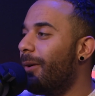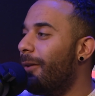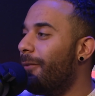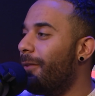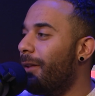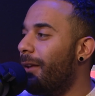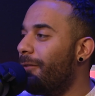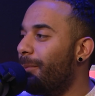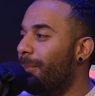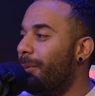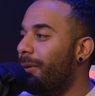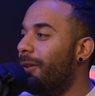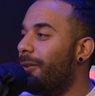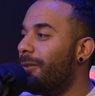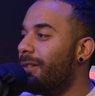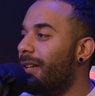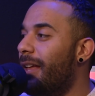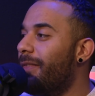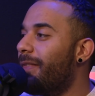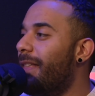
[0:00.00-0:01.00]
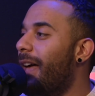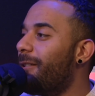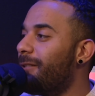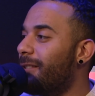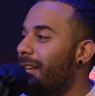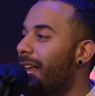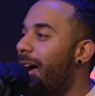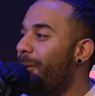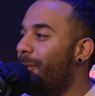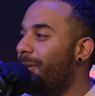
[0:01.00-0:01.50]
or whatever that you have to put your
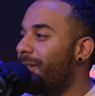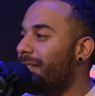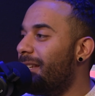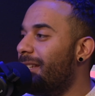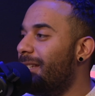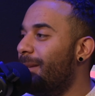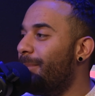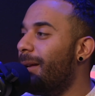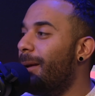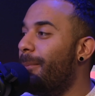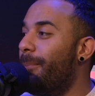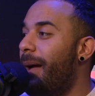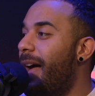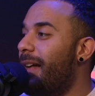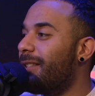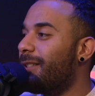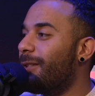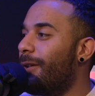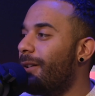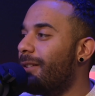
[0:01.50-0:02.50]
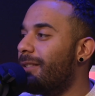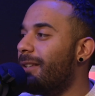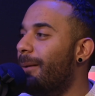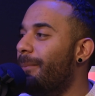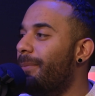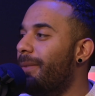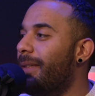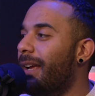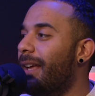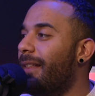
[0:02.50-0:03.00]
10,000 hours in to be a master at
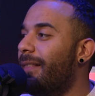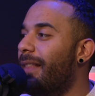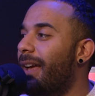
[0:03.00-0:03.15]
something.